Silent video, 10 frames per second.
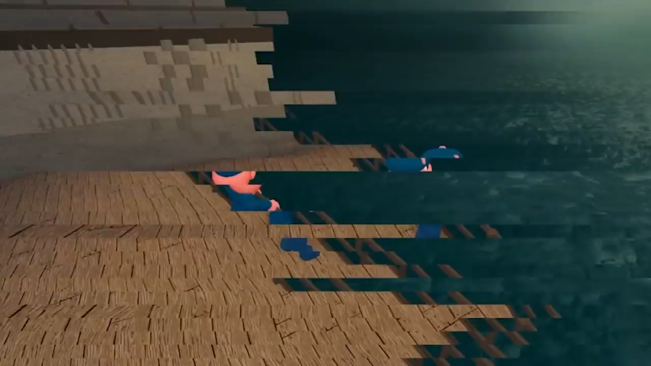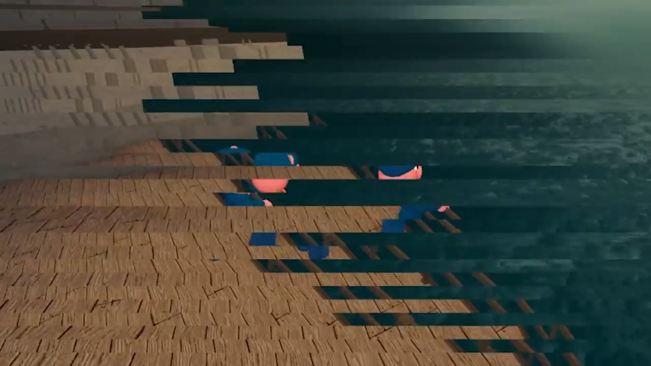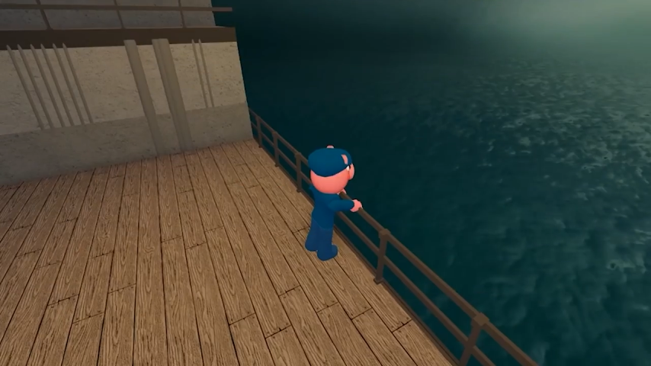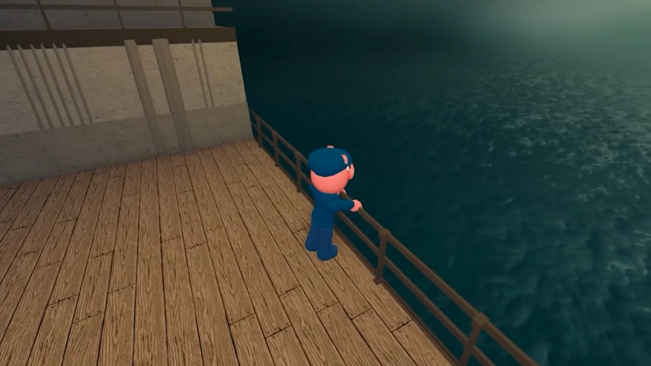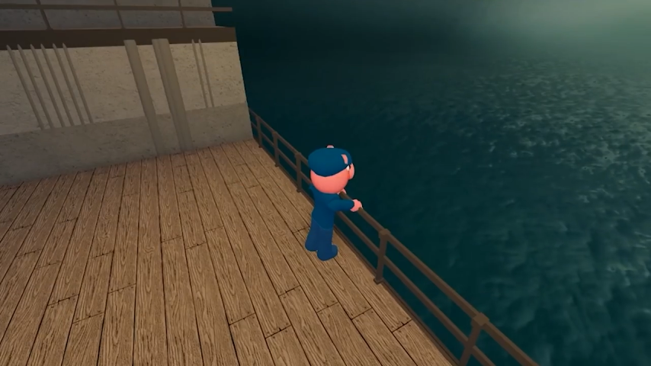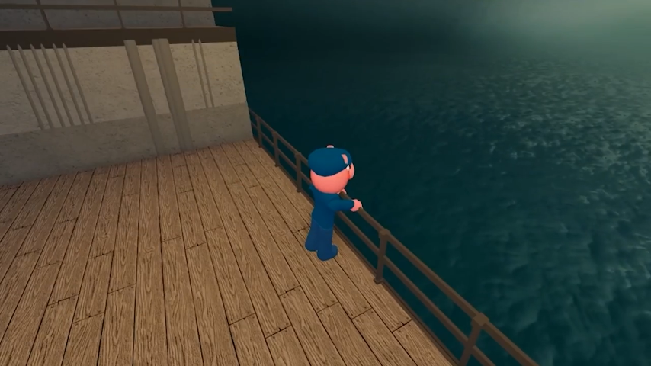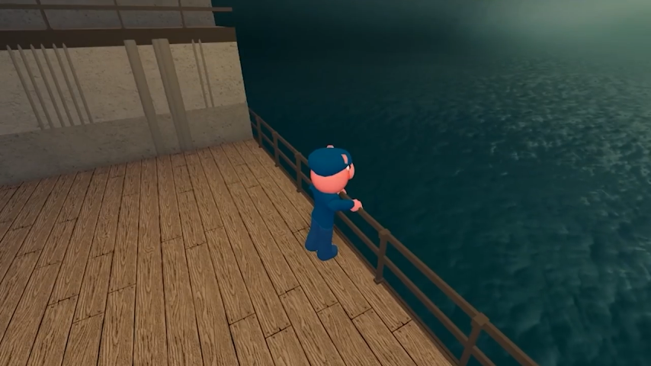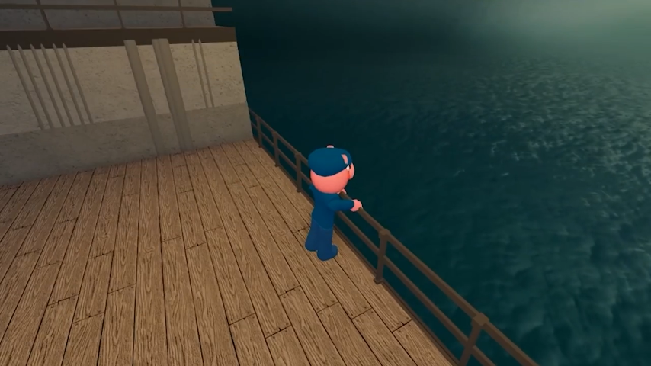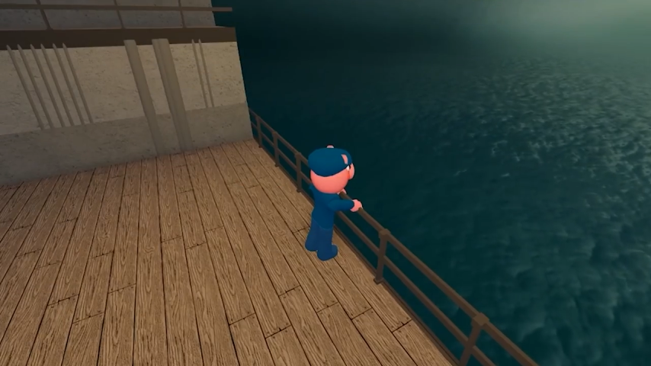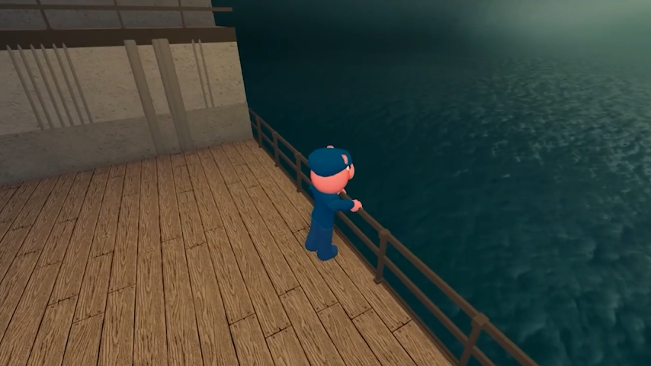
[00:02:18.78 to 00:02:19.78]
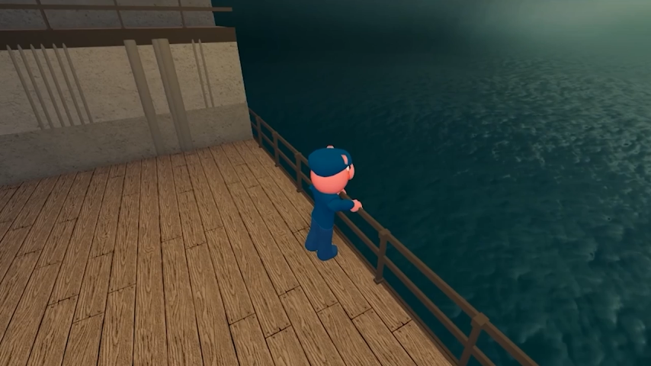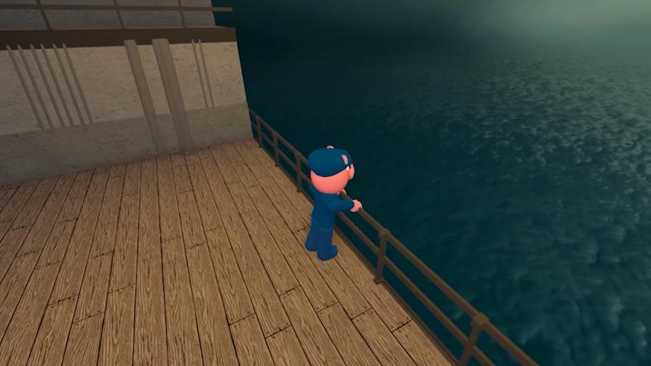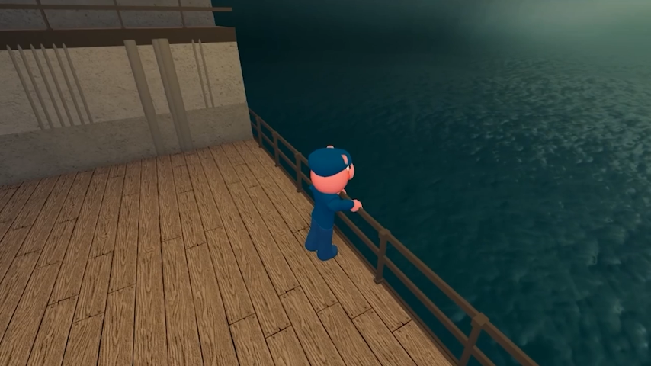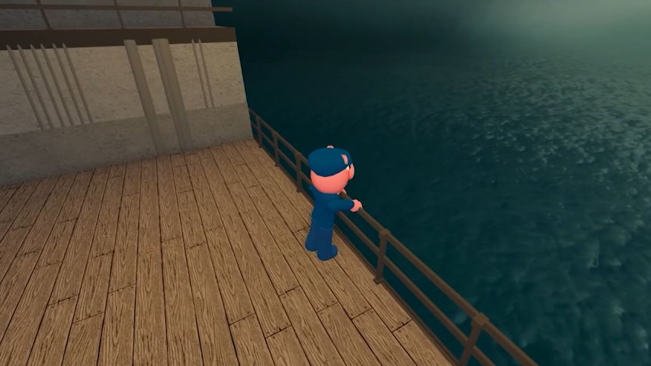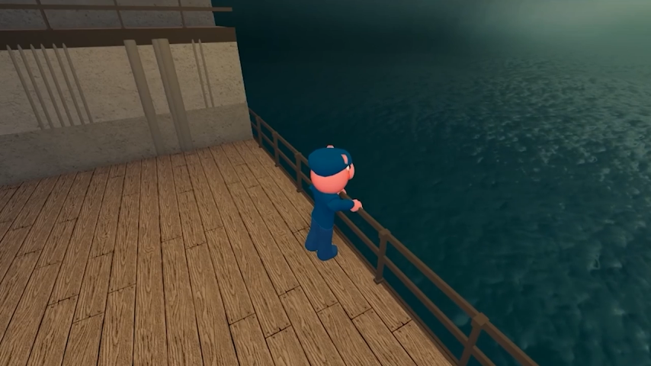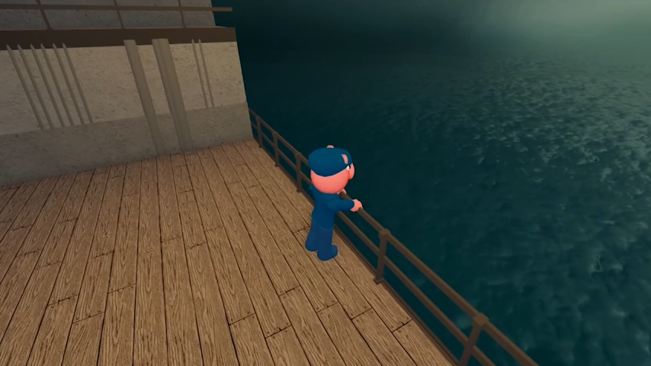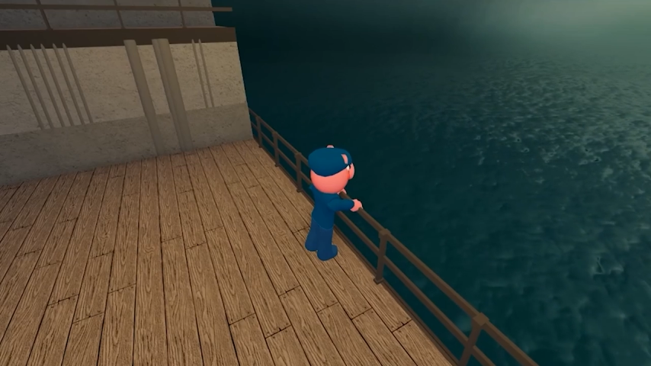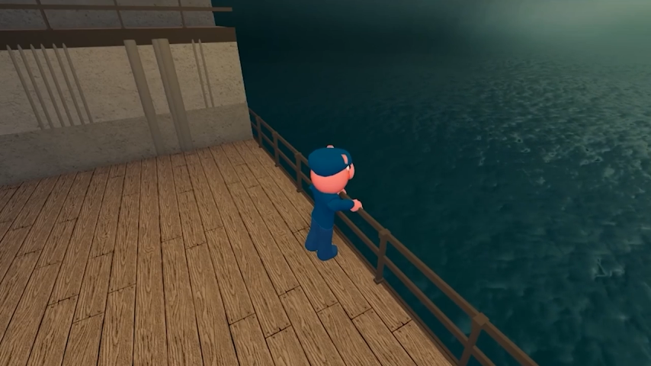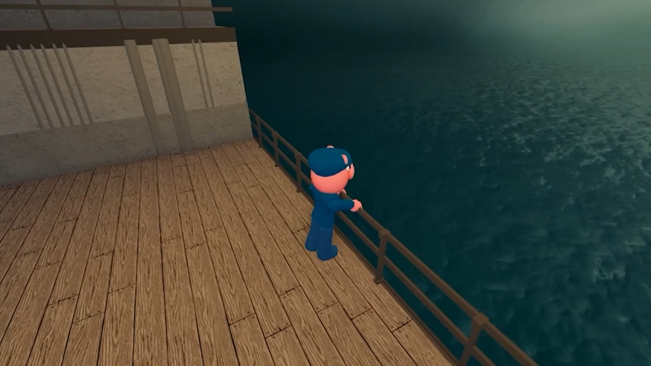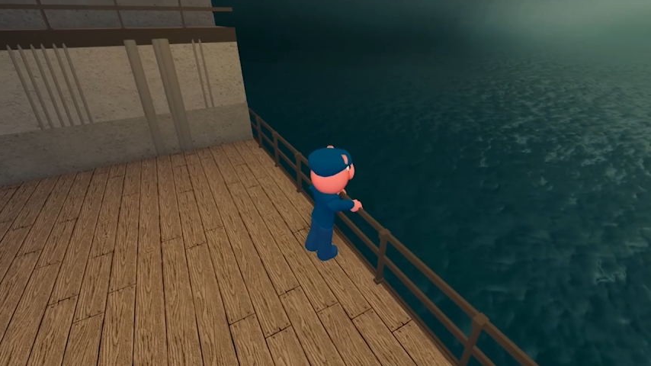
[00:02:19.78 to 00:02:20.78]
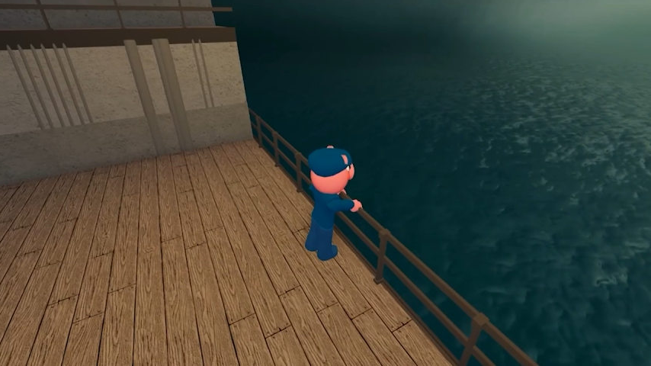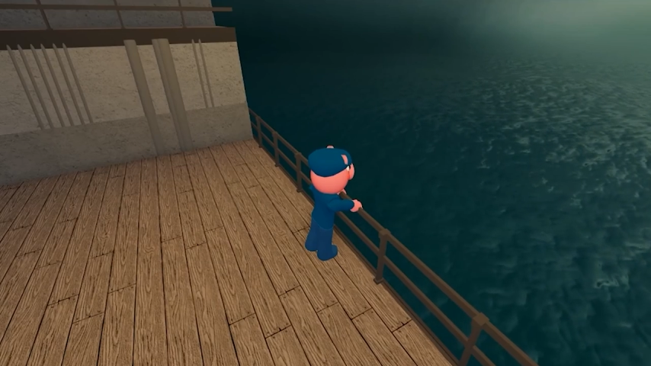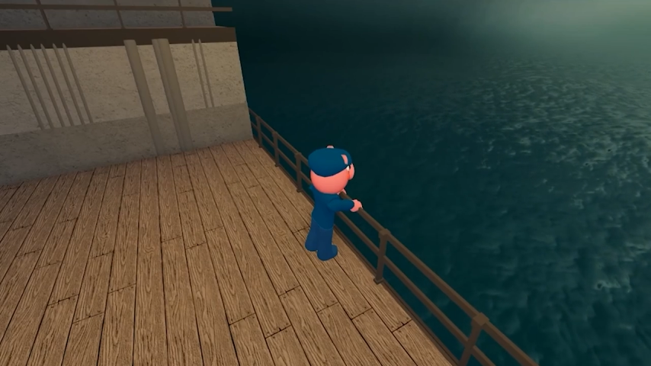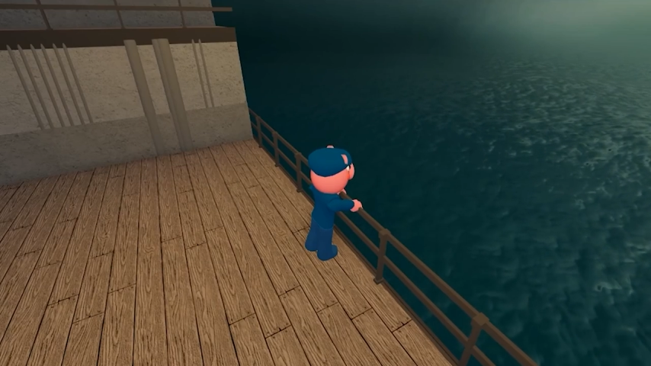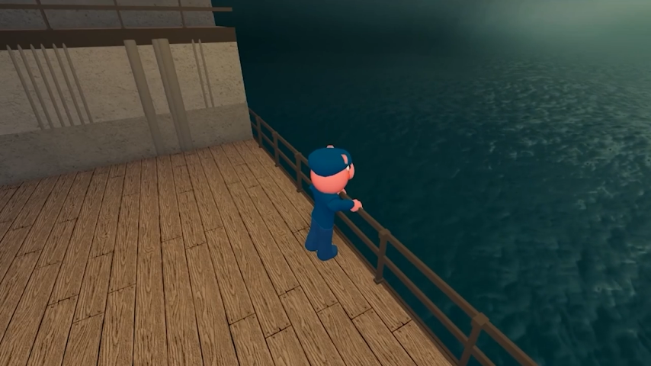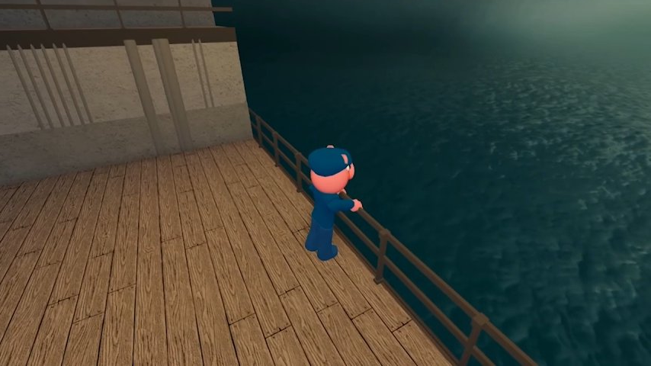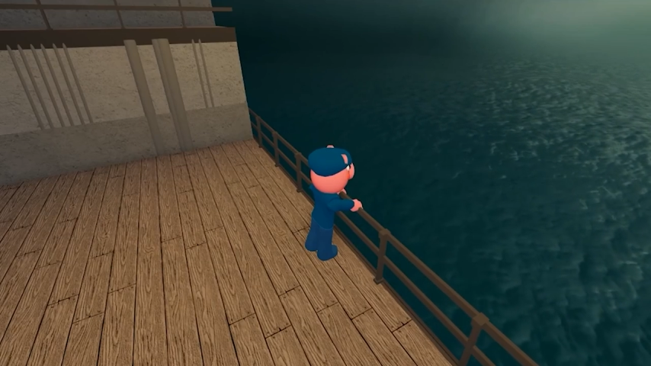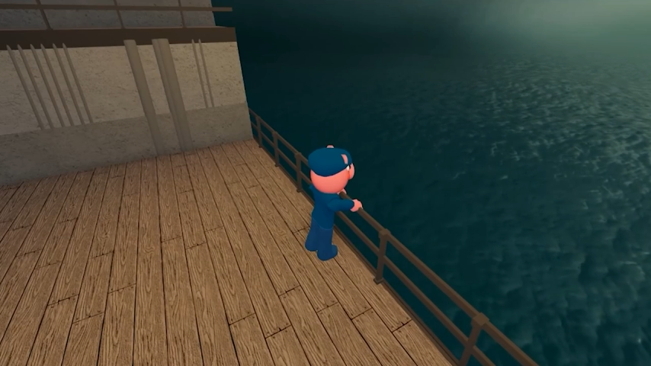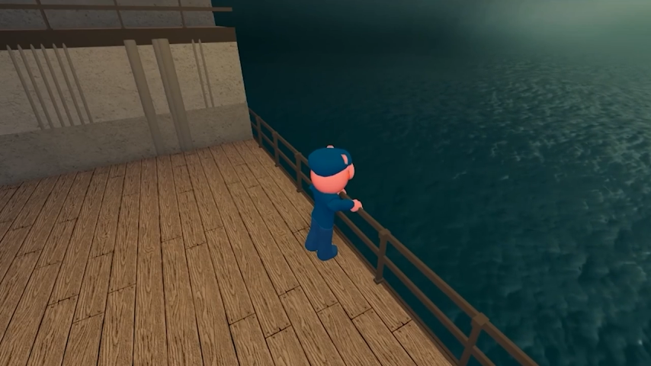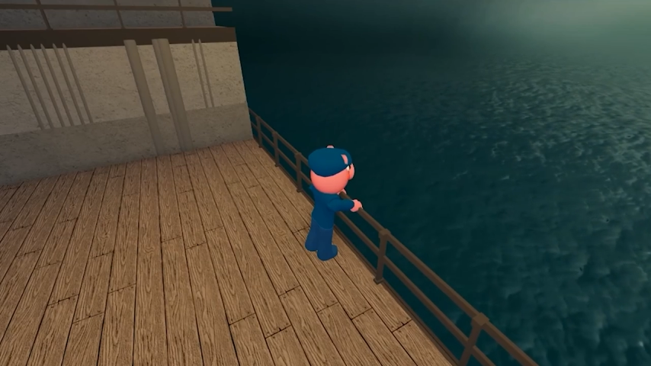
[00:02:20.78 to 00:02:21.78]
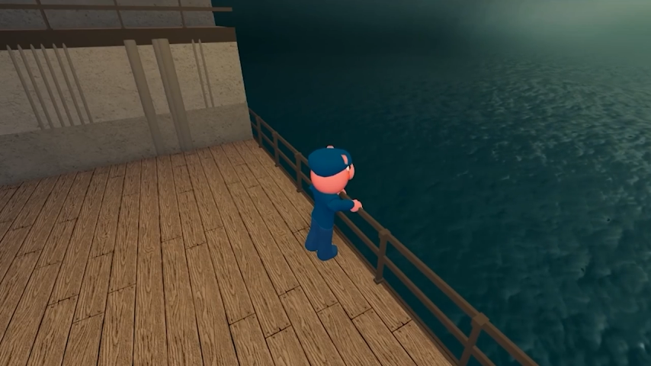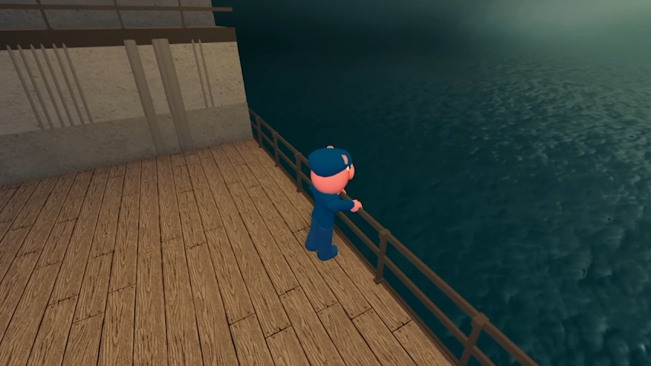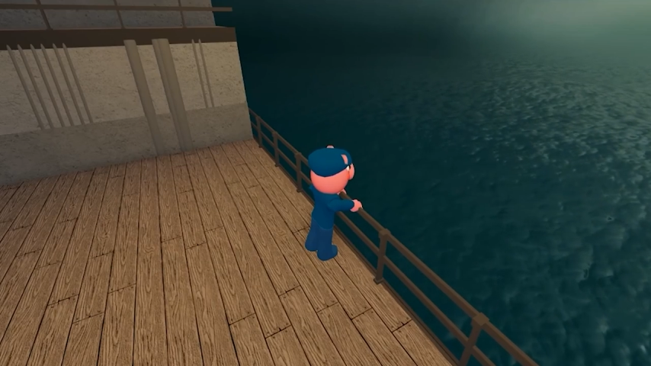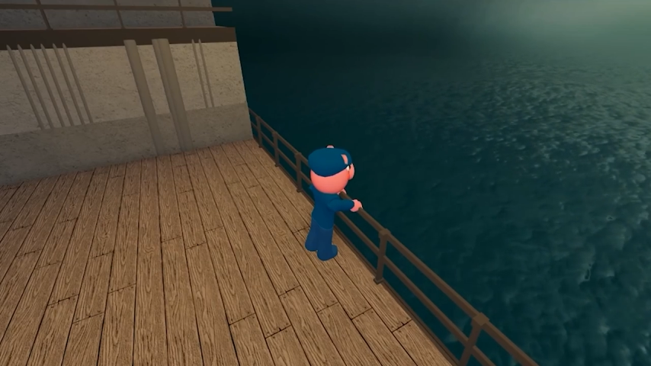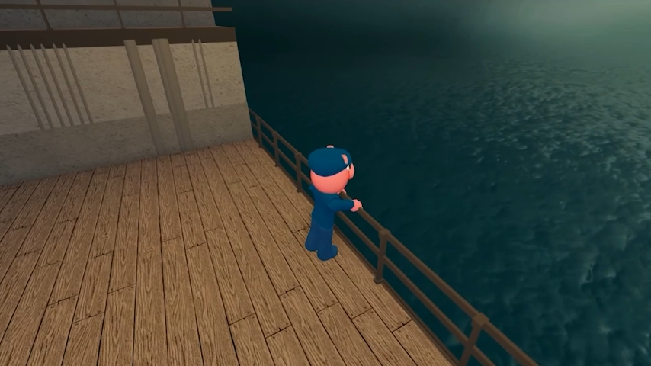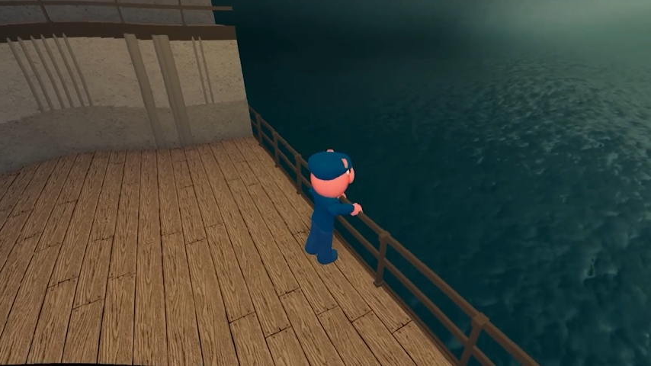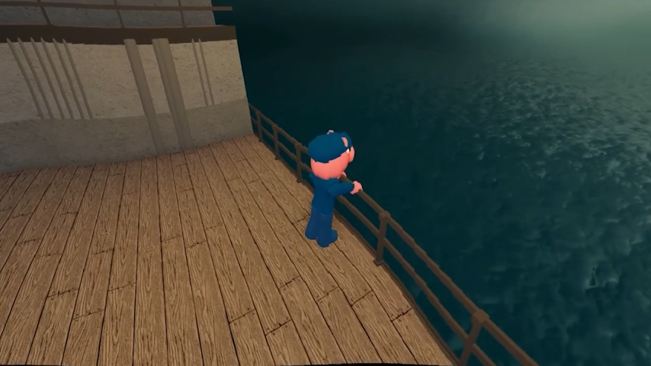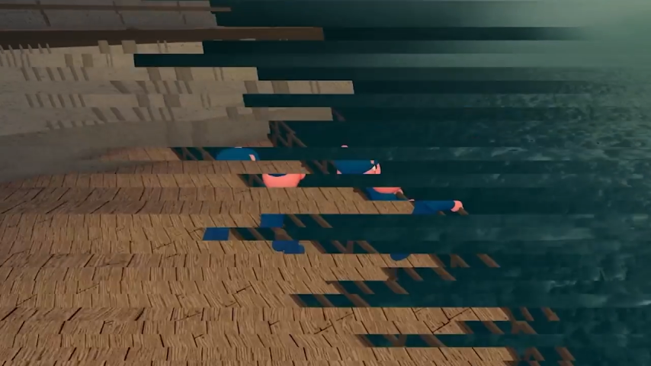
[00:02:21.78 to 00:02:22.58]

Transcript: Nobody's mouth can be seen.